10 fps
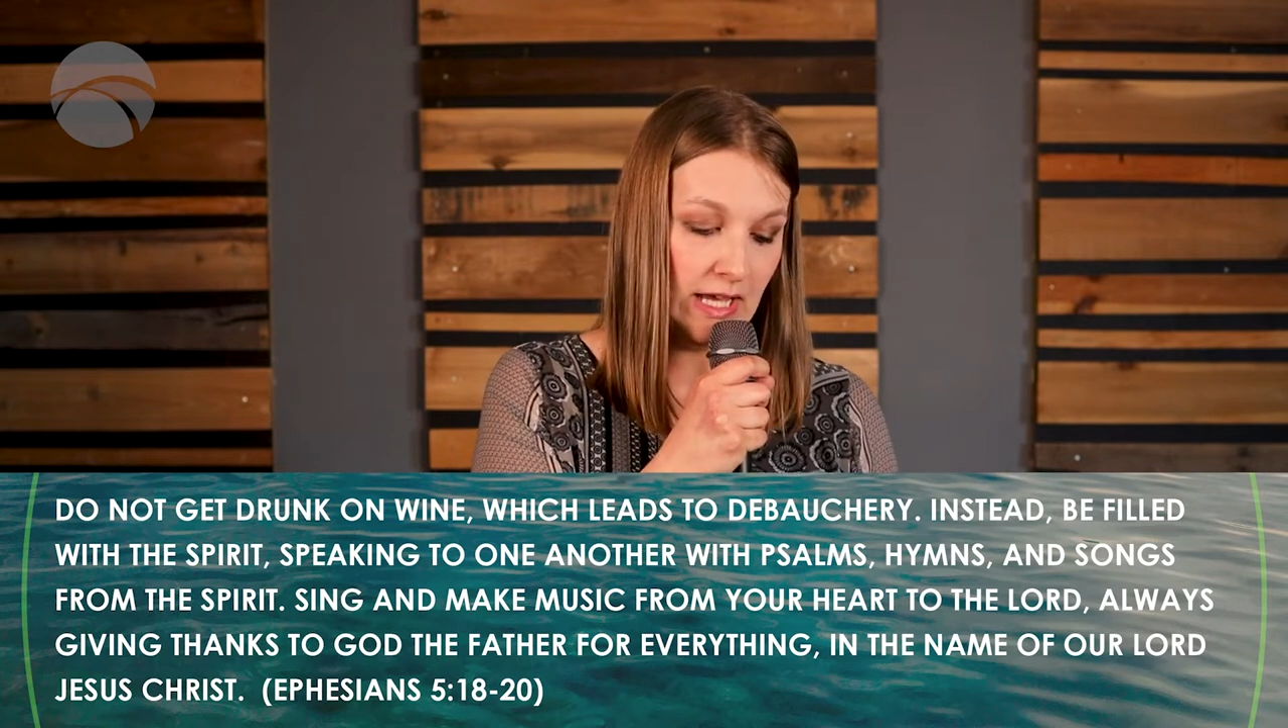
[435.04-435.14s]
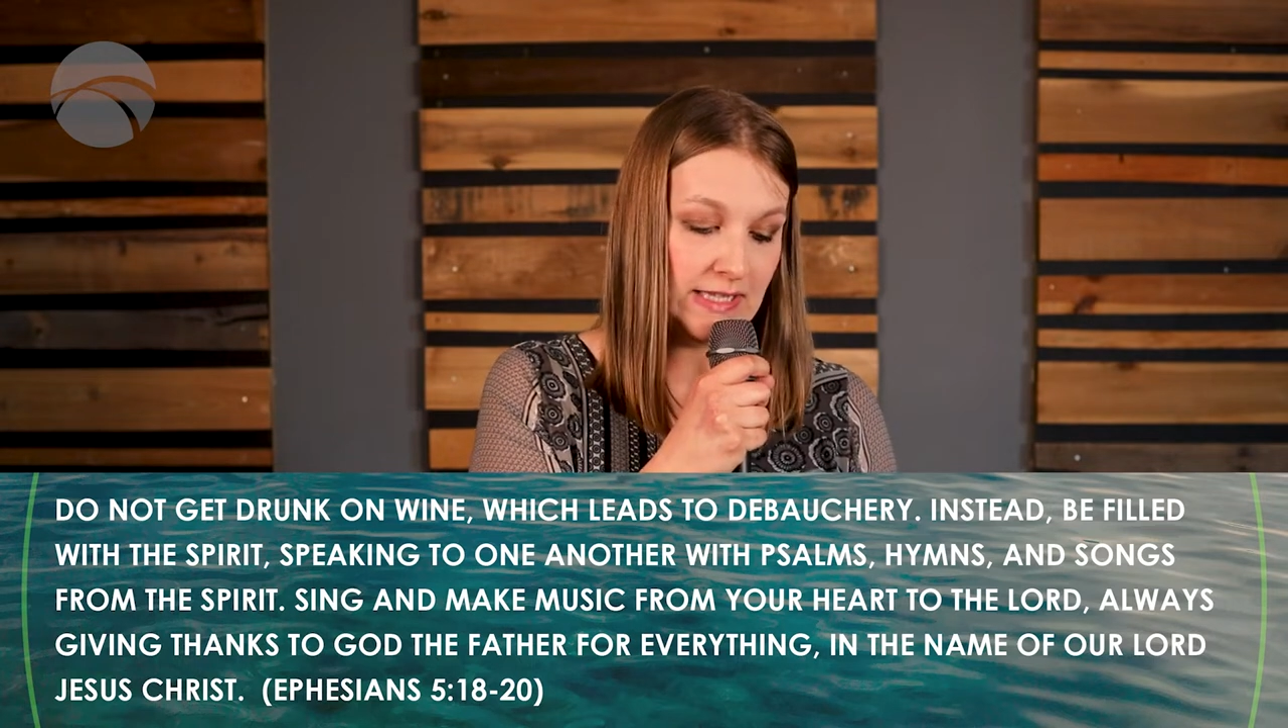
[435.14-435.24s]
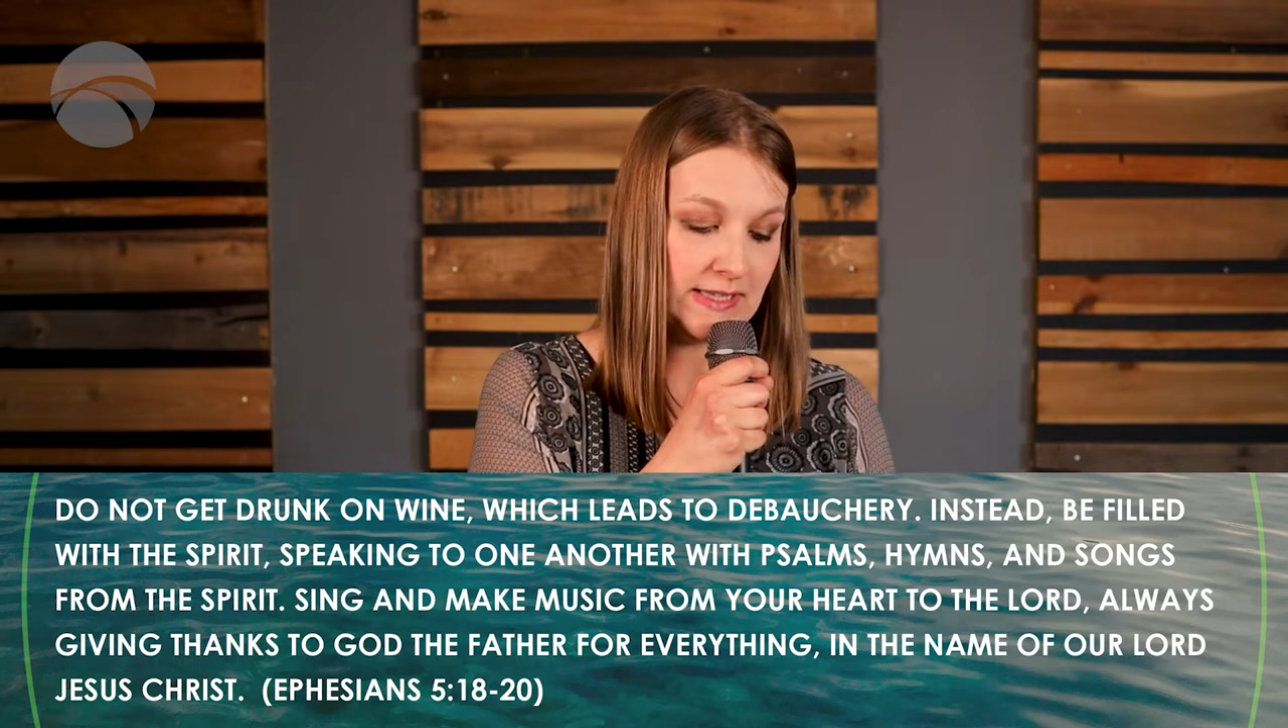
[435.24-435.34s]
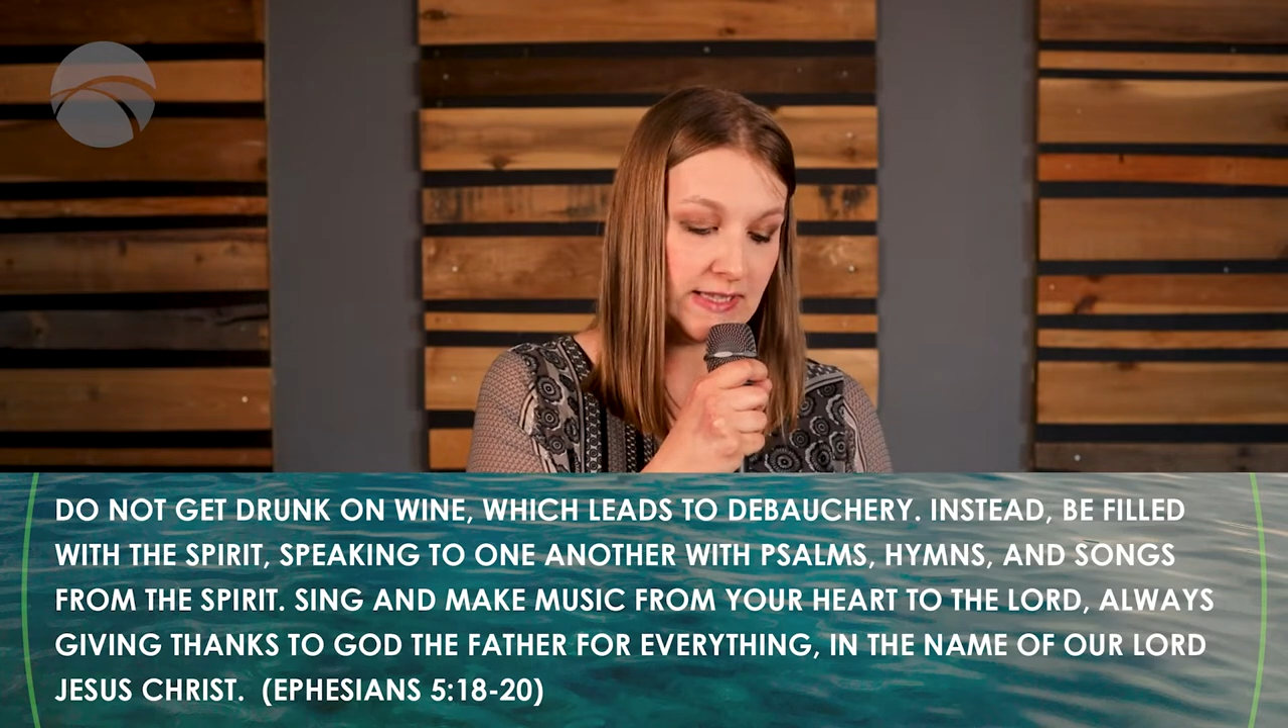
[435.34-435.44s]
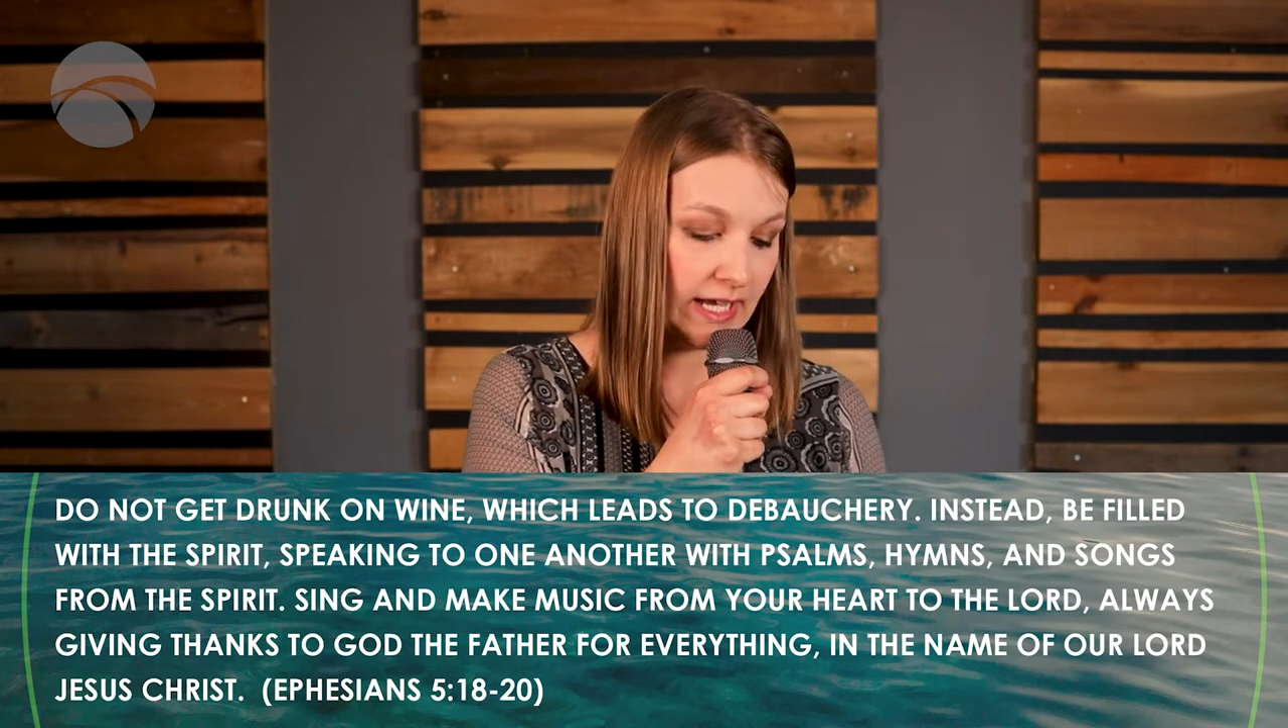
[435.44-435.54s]

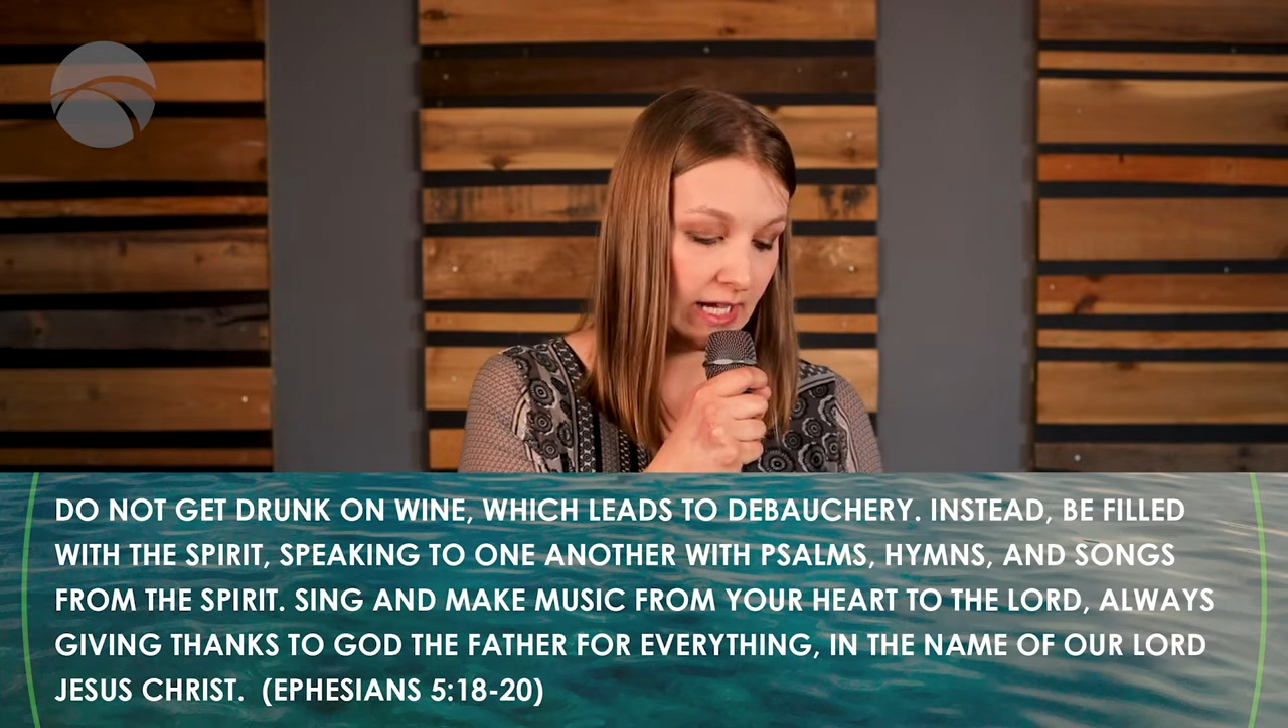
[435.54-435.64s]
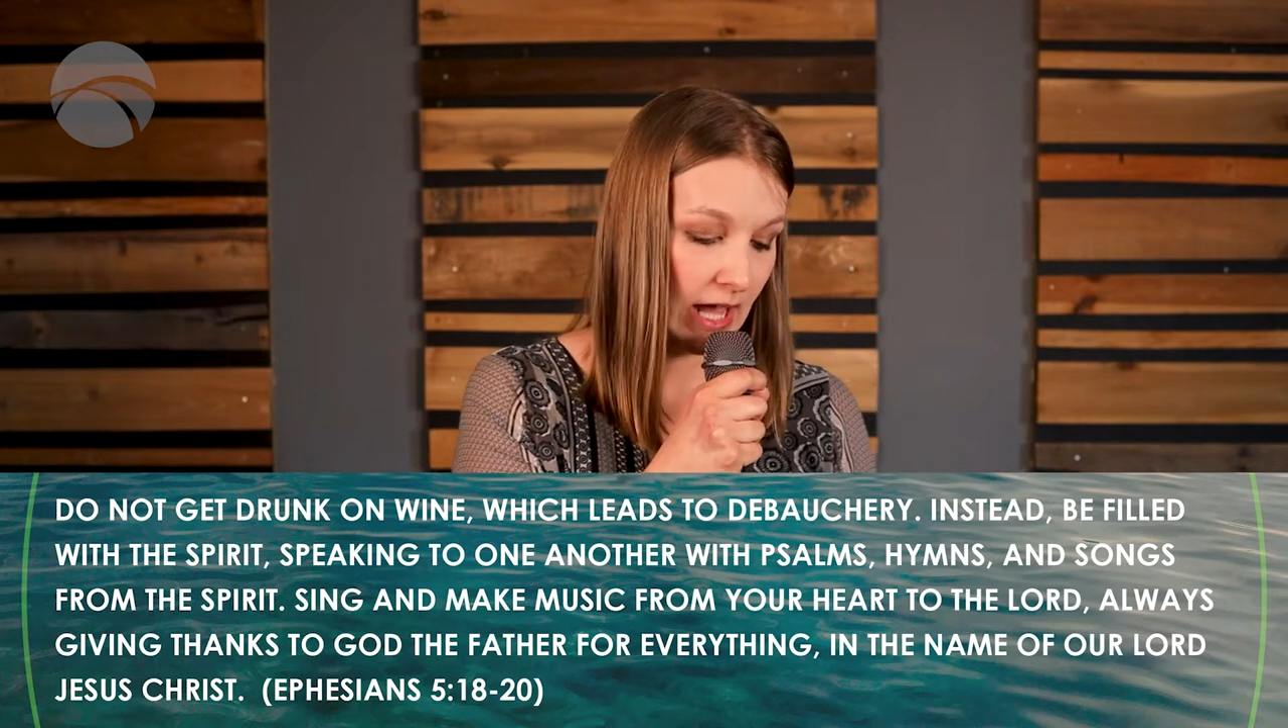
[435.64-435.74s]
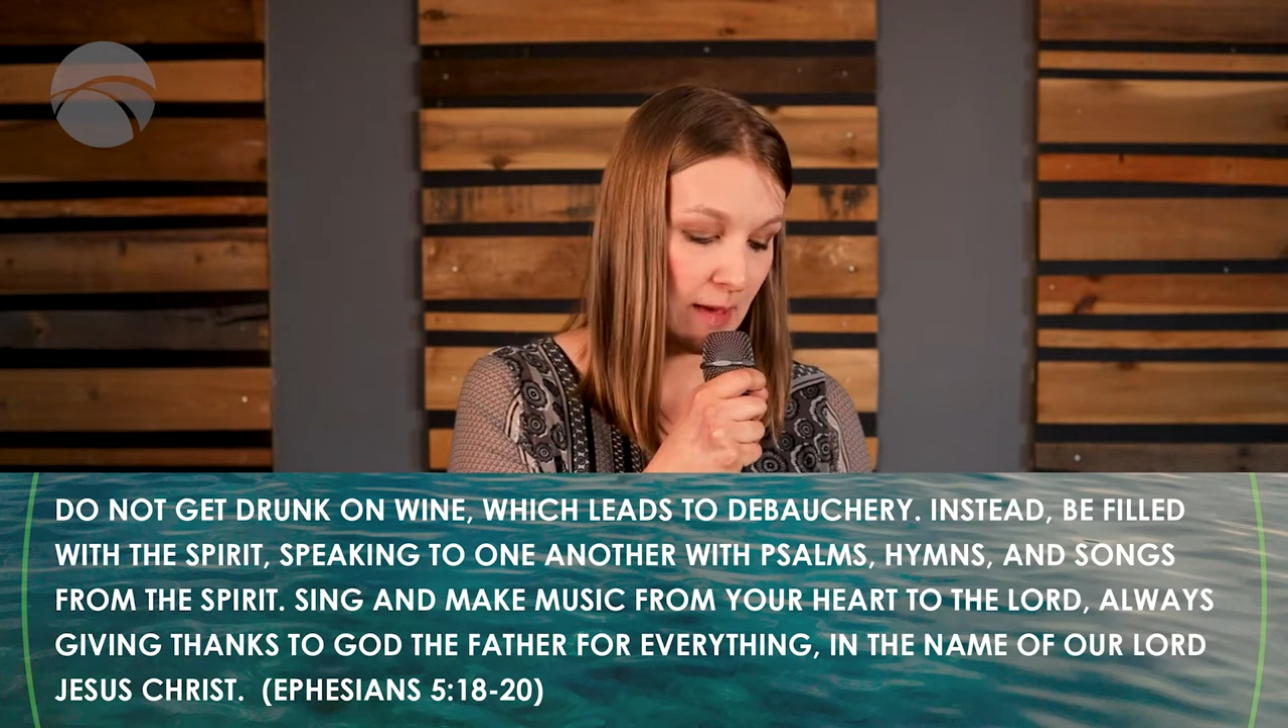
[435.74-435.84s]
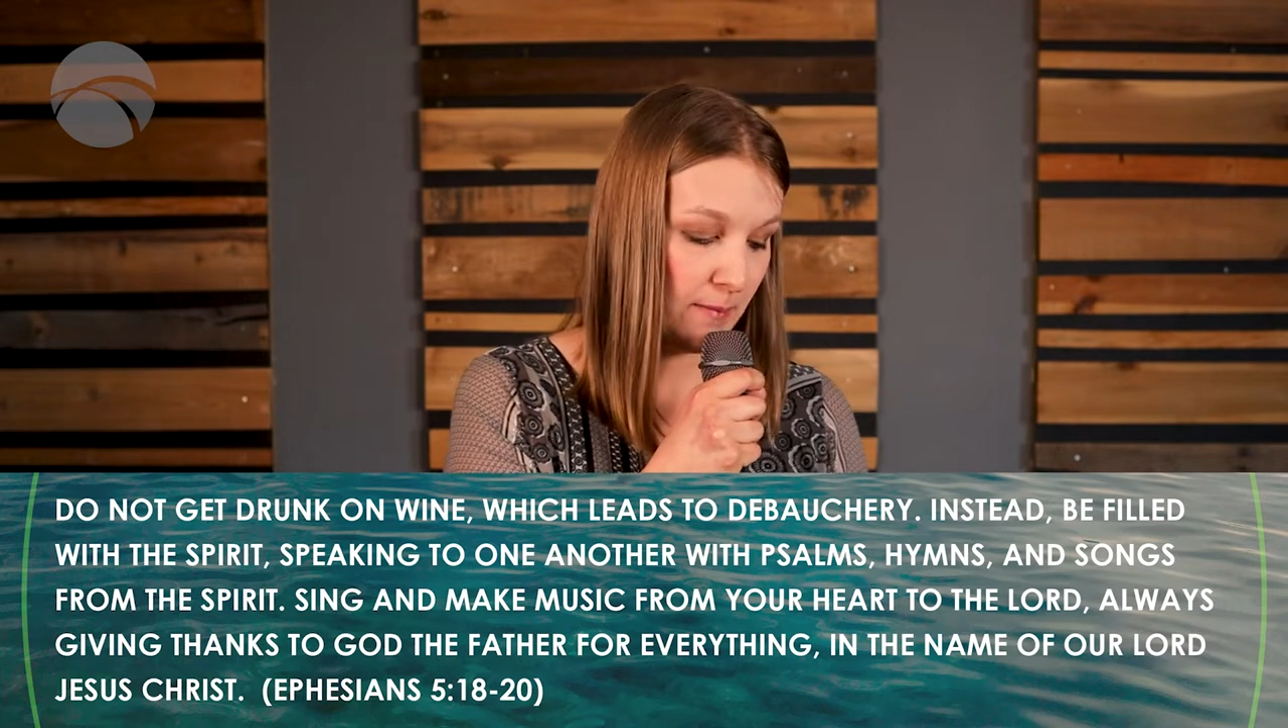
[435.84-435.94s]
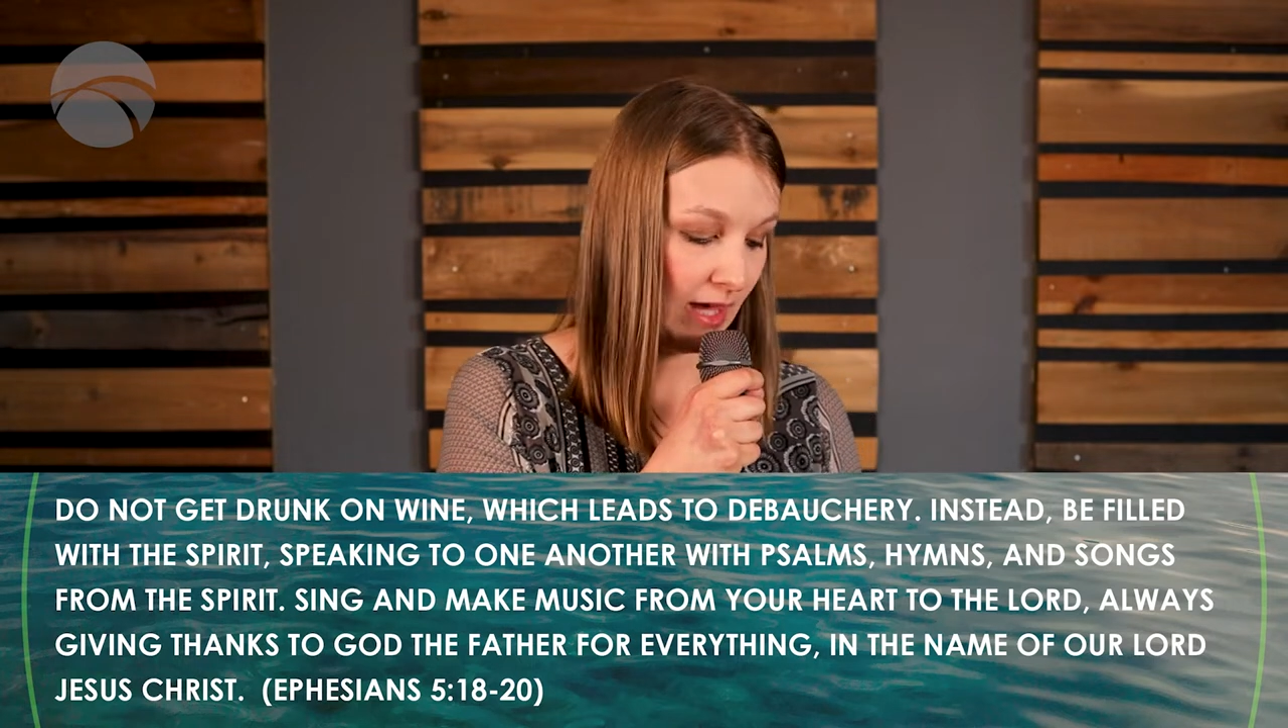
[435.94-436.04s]
Sing and